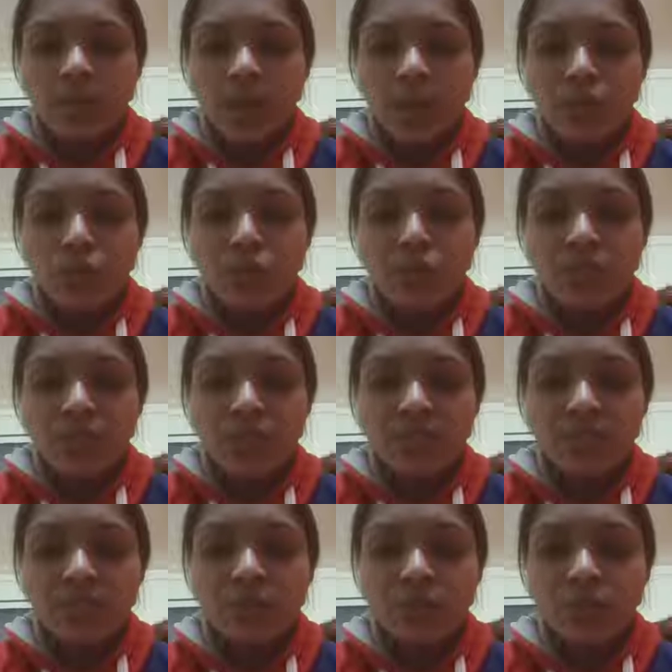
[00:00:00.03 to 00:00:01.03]
Hello
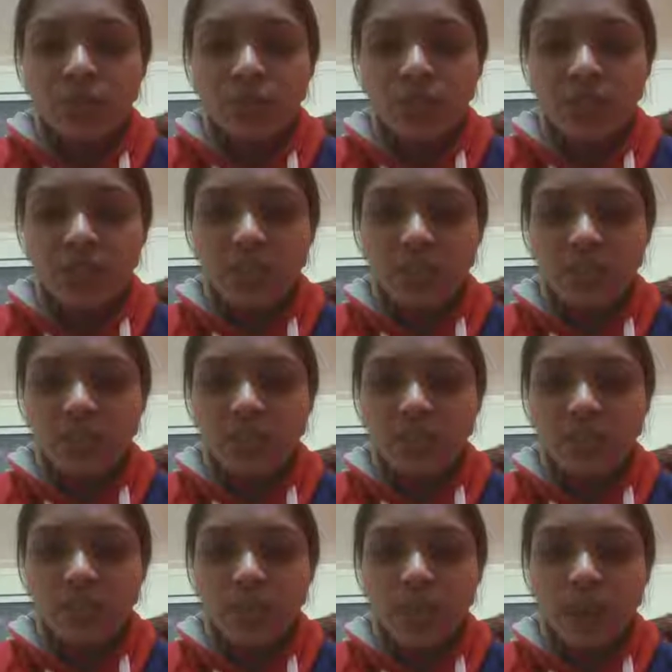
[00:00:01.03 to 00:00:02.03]
friends, good evening.
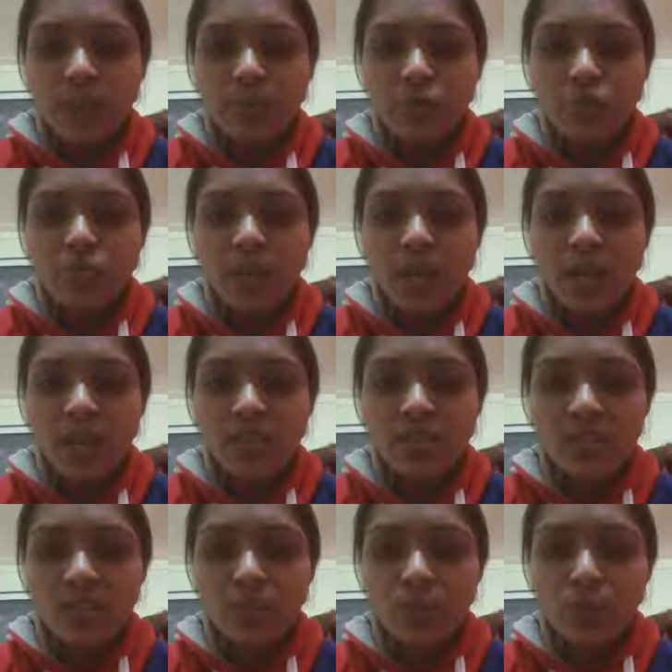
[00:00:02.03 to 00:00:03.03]
I am Shubhangi
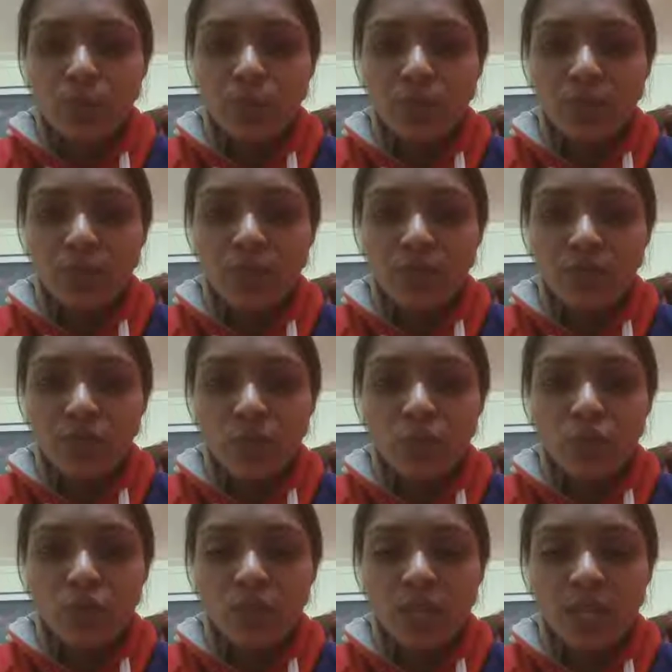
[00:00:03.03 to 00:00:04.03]
Sanjay Purute
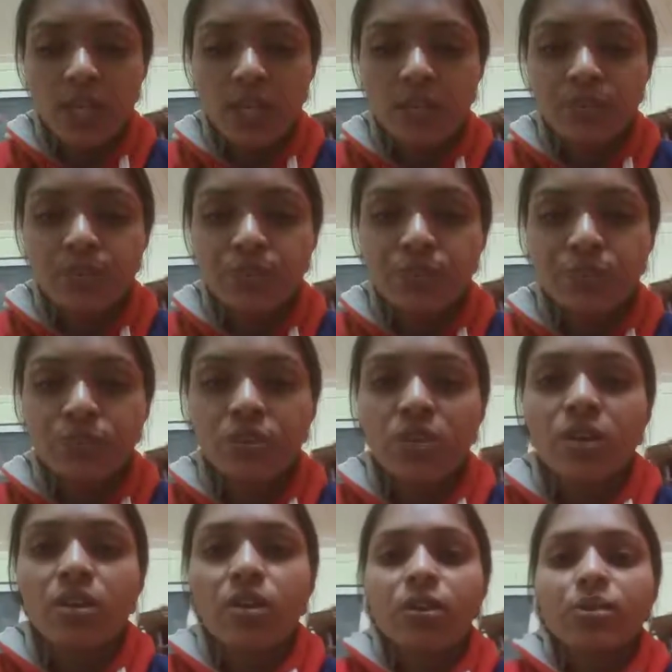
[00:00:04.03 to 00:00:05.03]
from Buldana.
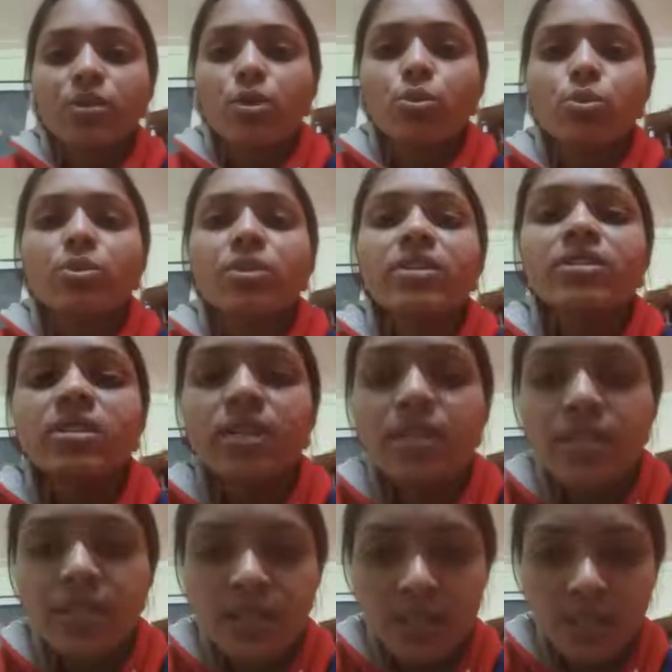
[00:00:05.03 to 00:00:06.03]
Now today's
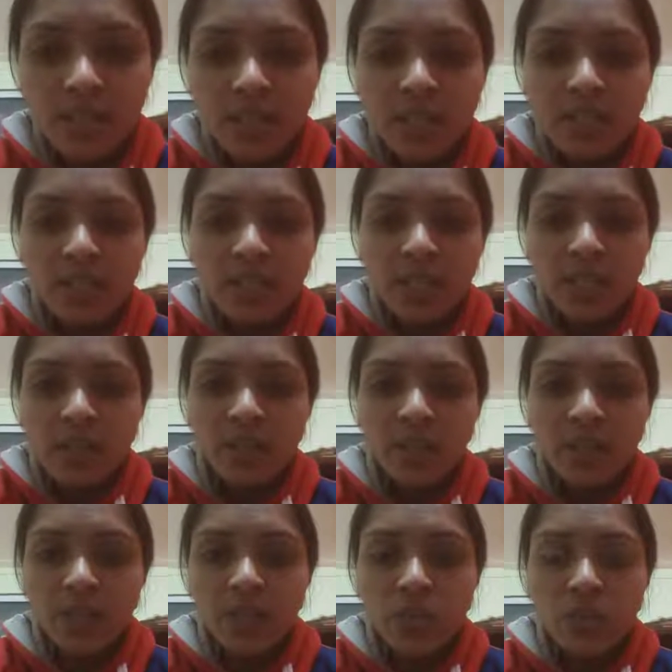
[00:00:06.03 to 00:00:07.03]
date is 10
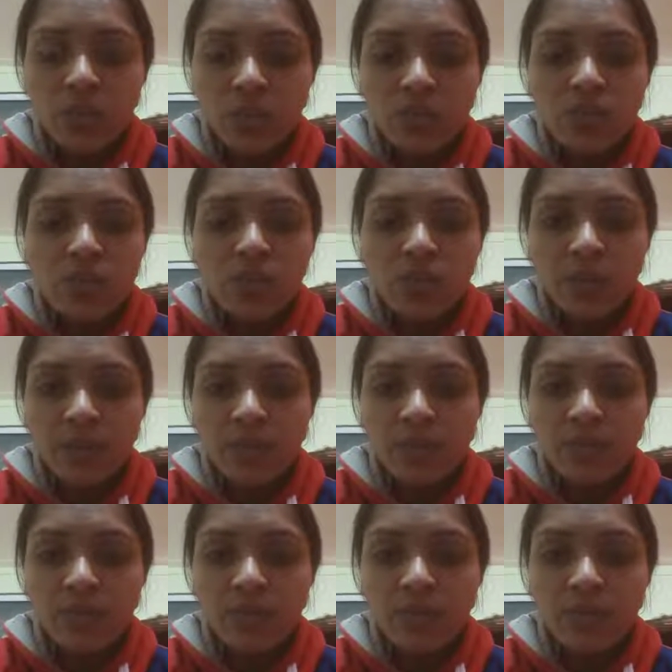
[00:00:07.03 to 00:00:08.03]
January
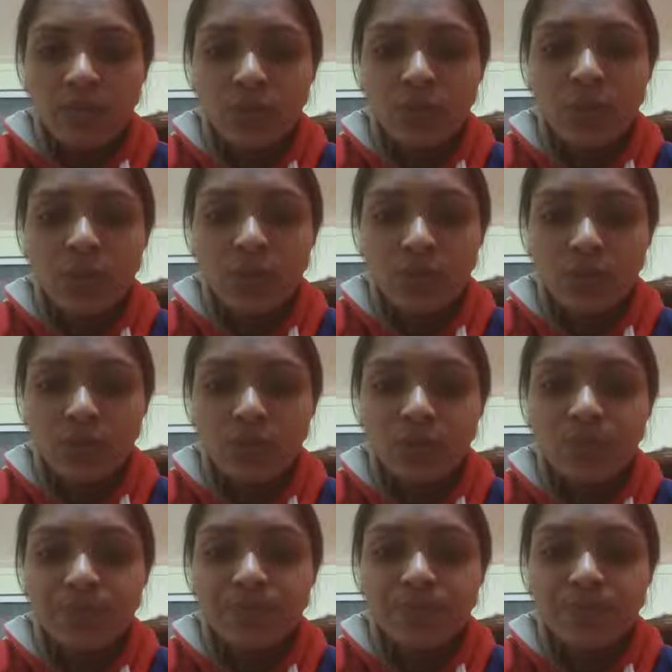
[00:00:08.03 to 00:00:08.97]
2022